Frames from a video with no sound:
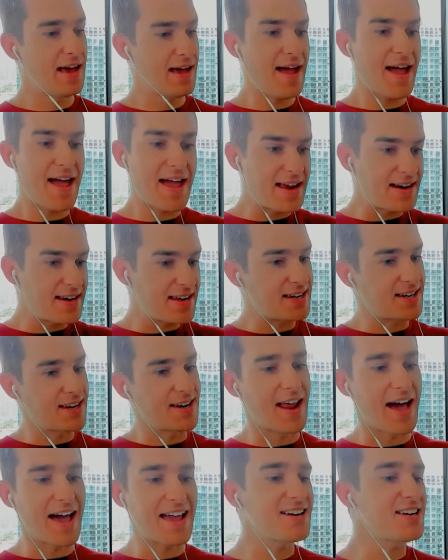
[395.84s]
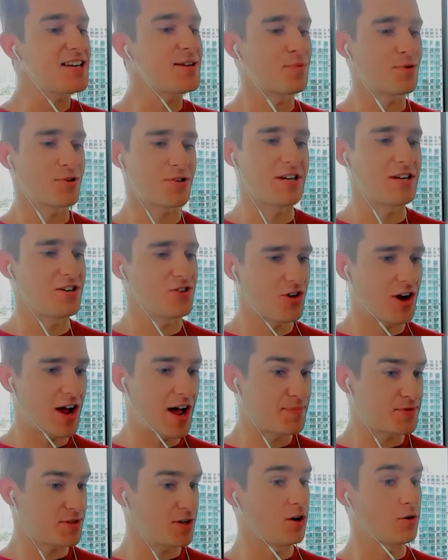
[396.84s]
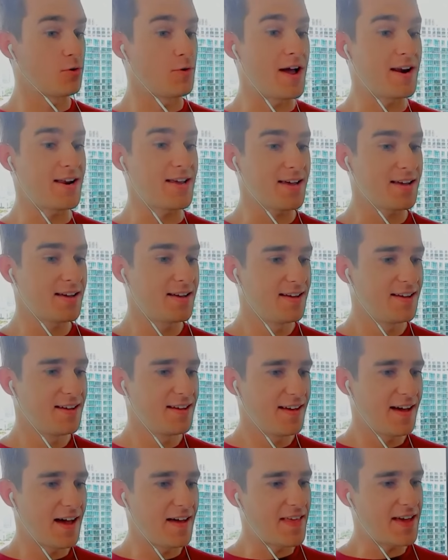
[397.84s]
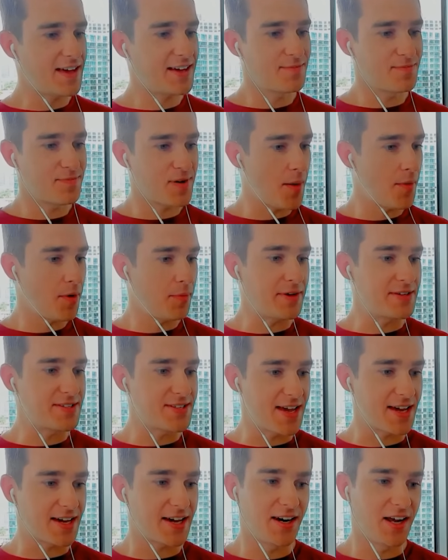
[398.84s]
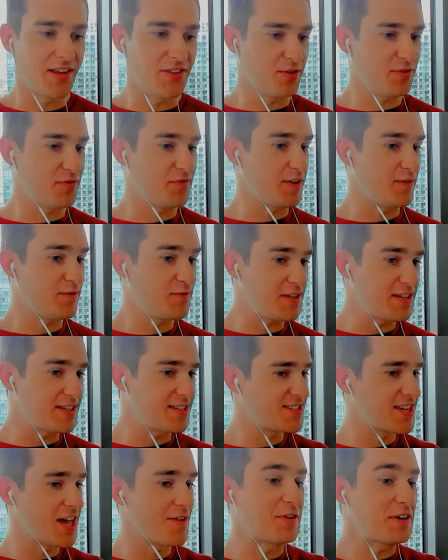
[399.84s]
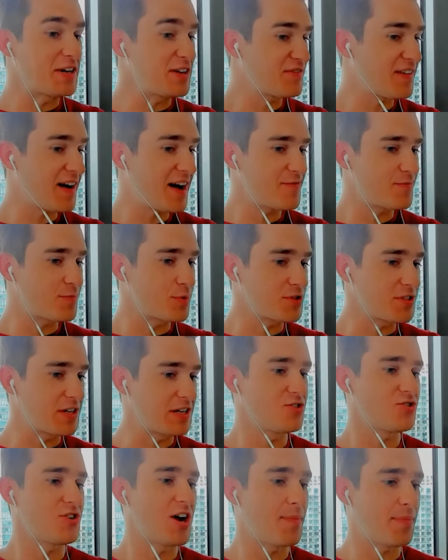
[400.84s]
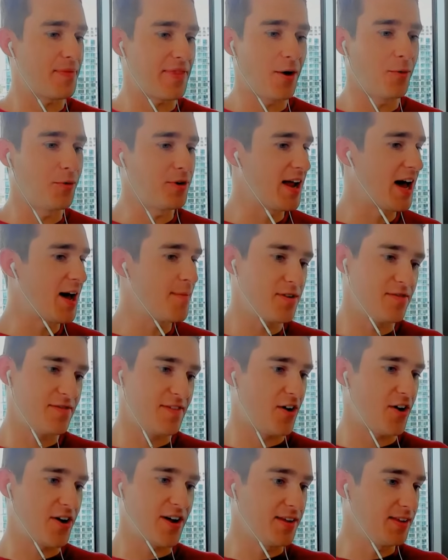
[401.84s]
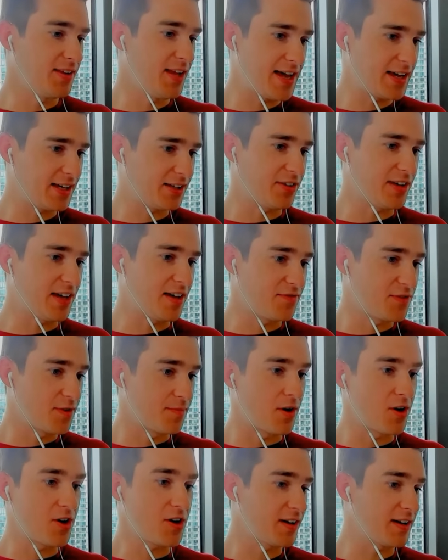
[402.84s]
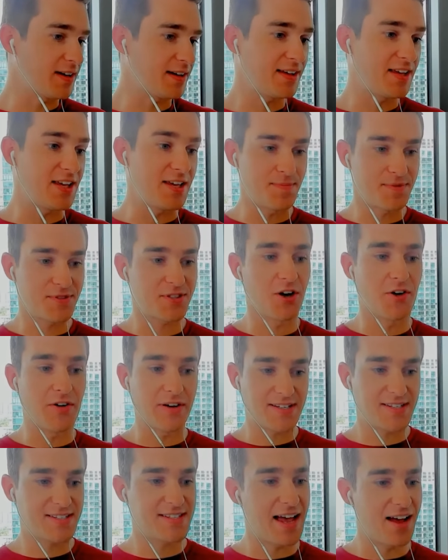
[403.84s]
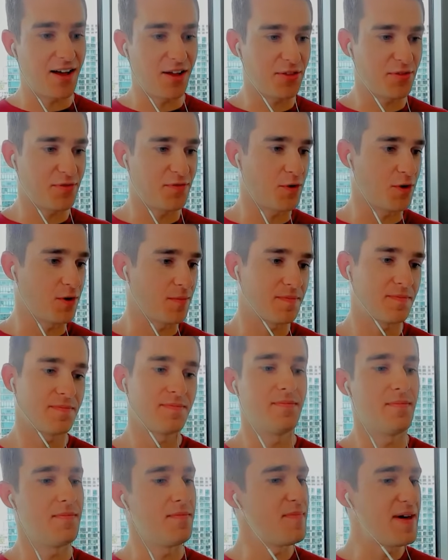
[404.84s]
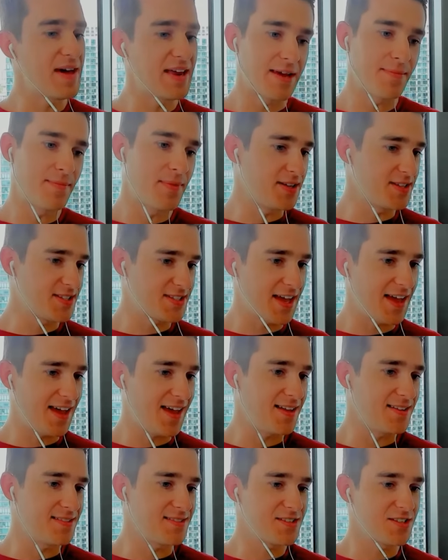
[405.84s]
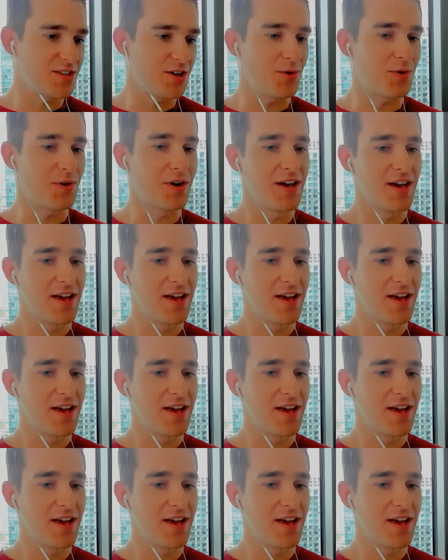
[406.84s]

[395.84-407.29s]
80 to 90 percent drops already and they could probably take another 50 to 75% drop. That would not be very unlikely if the market keeps going south for many months ahead. So